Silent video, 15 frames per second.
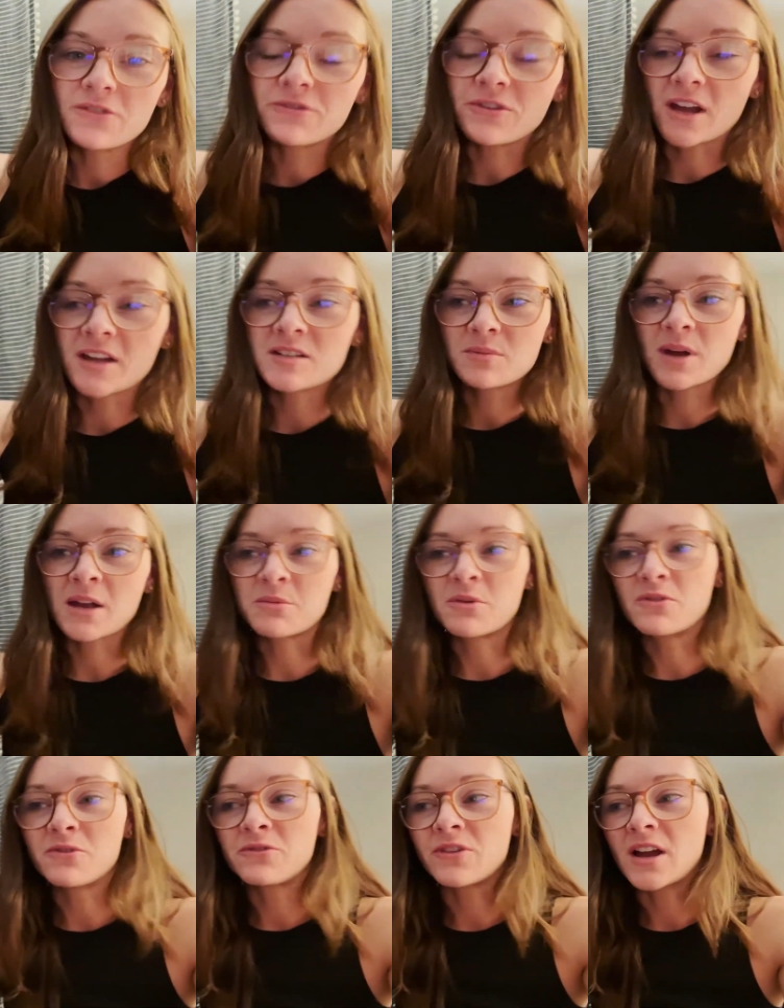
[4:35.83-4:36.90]
find a
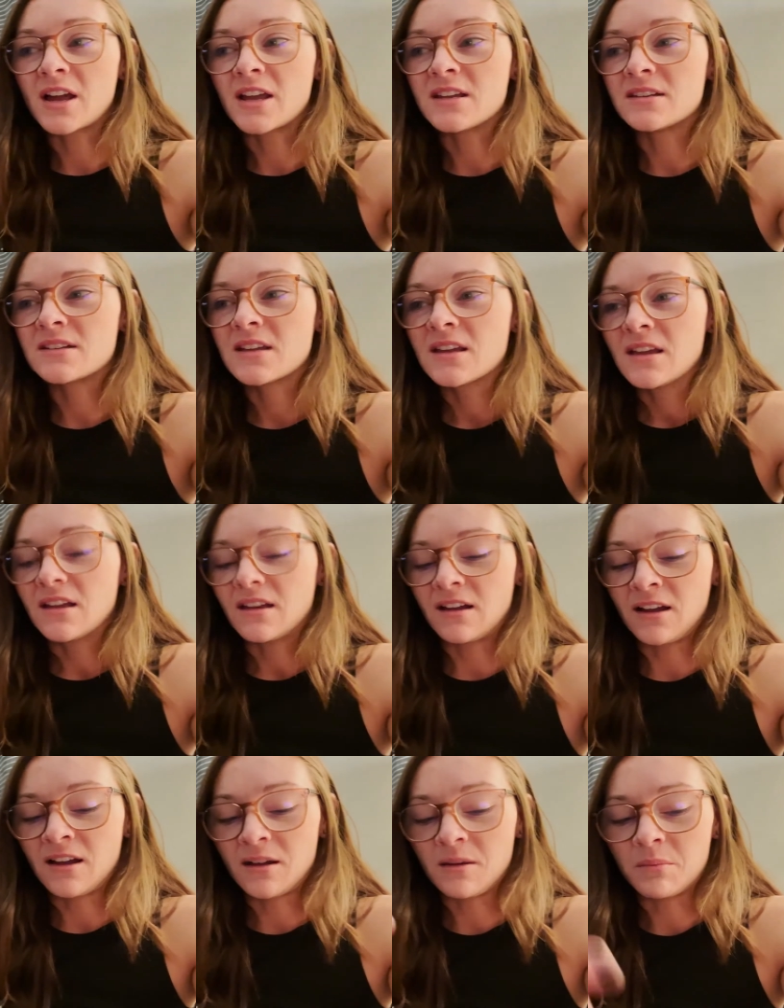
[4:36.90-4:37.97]
Bible, find
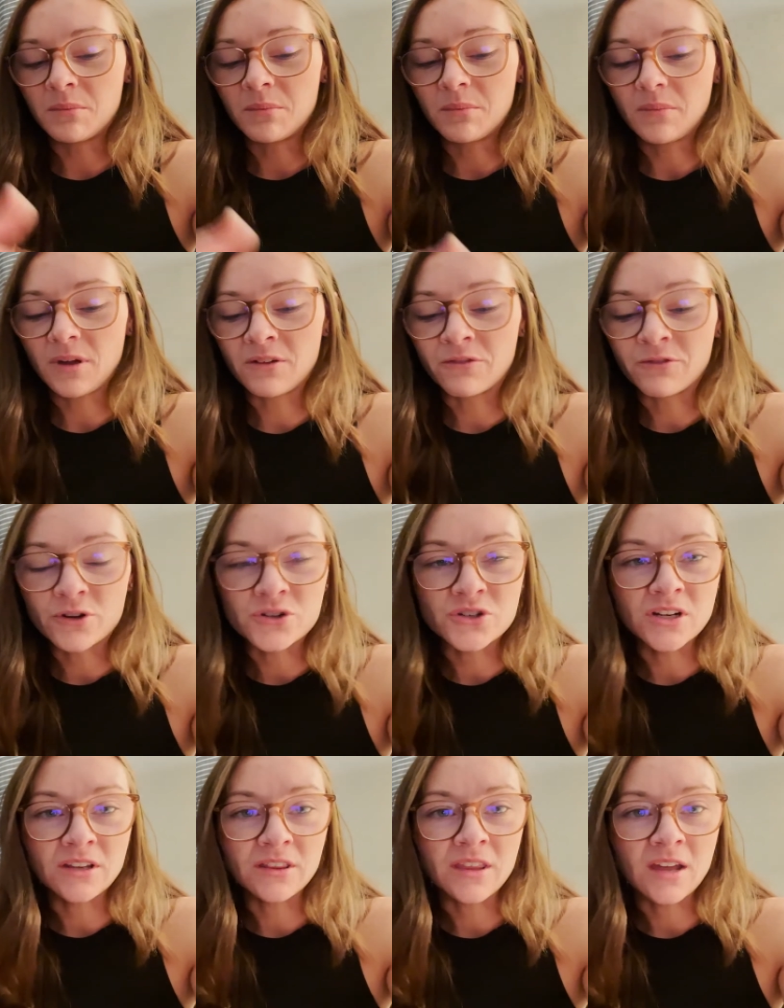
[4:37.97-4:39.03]
um, a
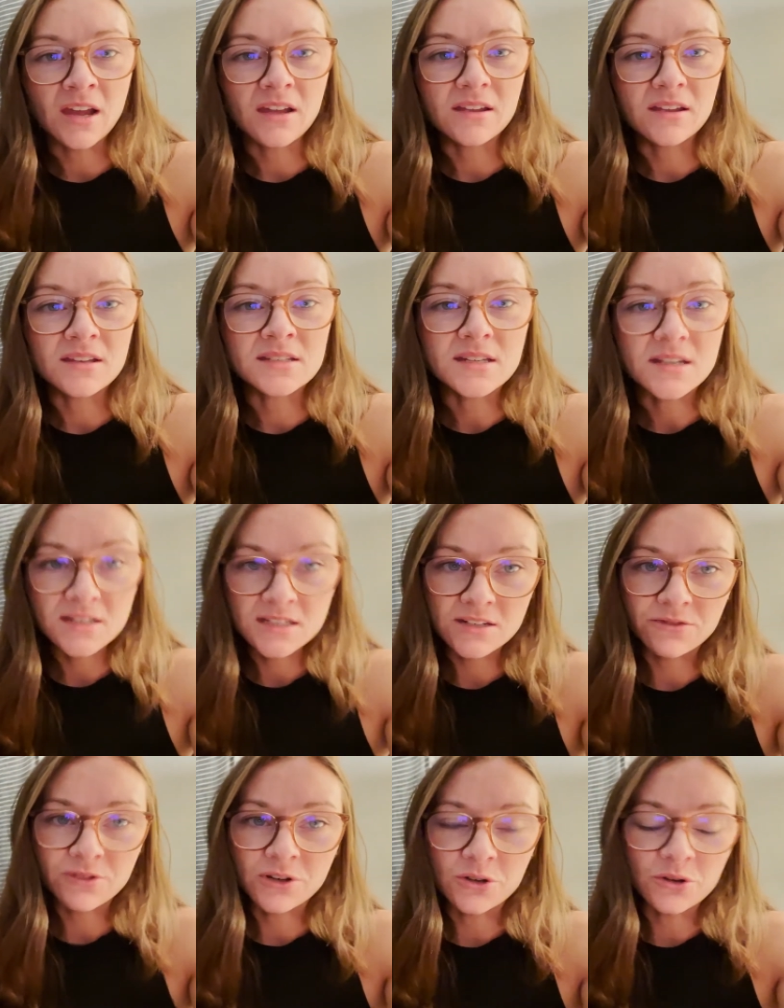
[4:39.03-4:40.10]
version that is easy
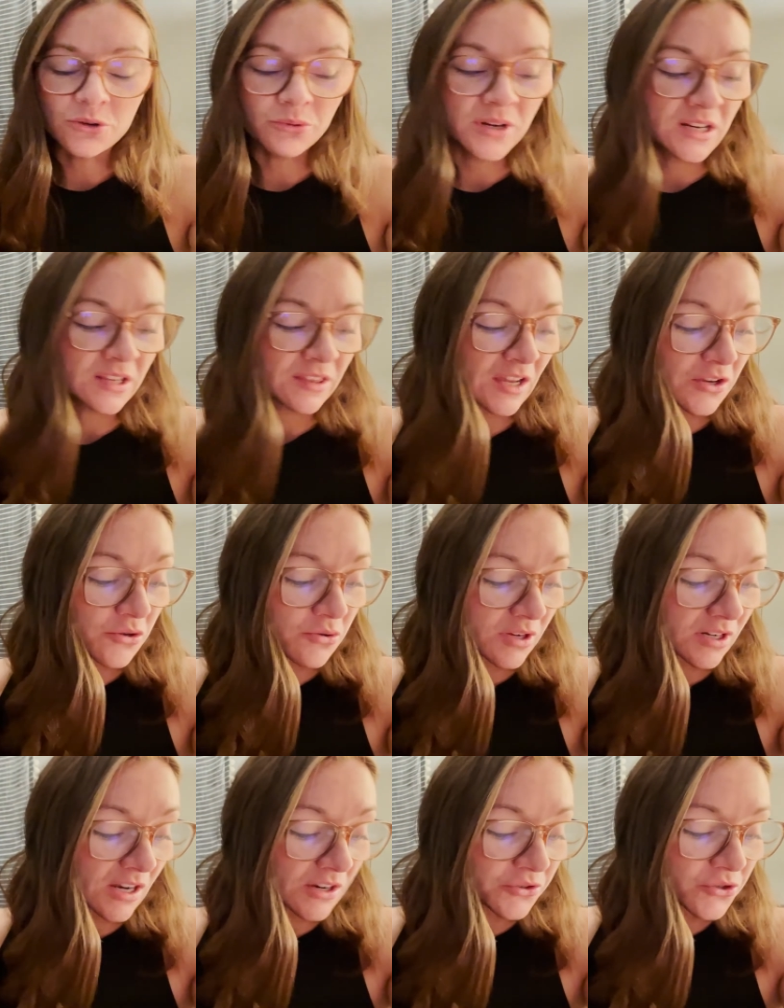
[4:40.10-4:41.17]
for you to read and that you
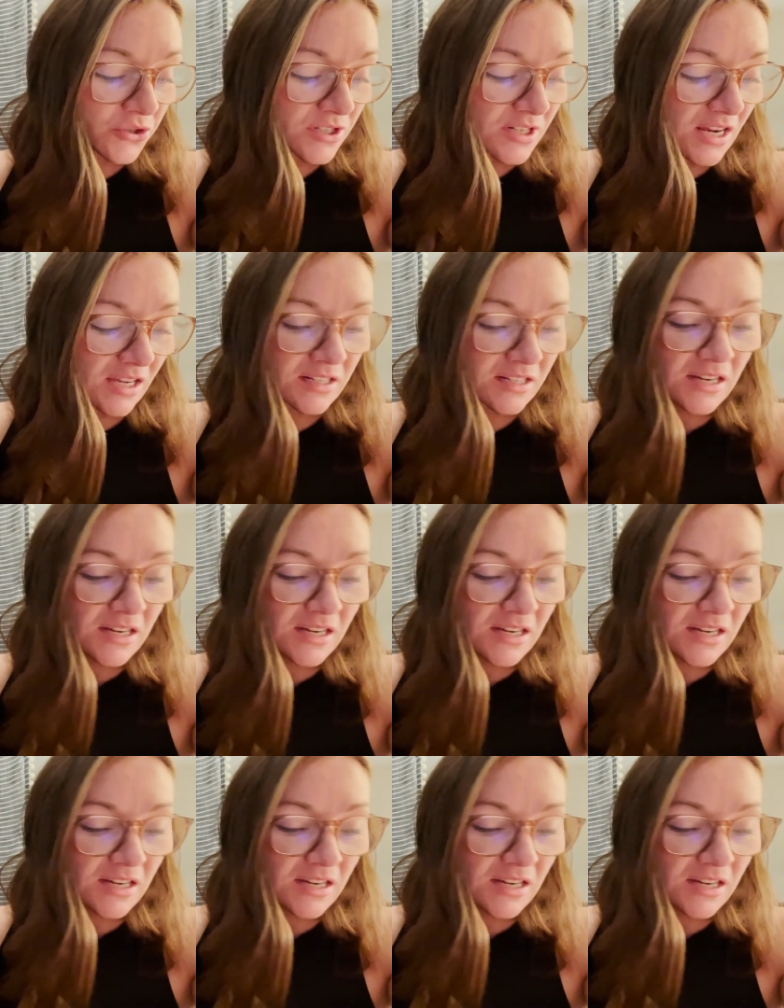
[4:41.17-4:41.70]
can understand.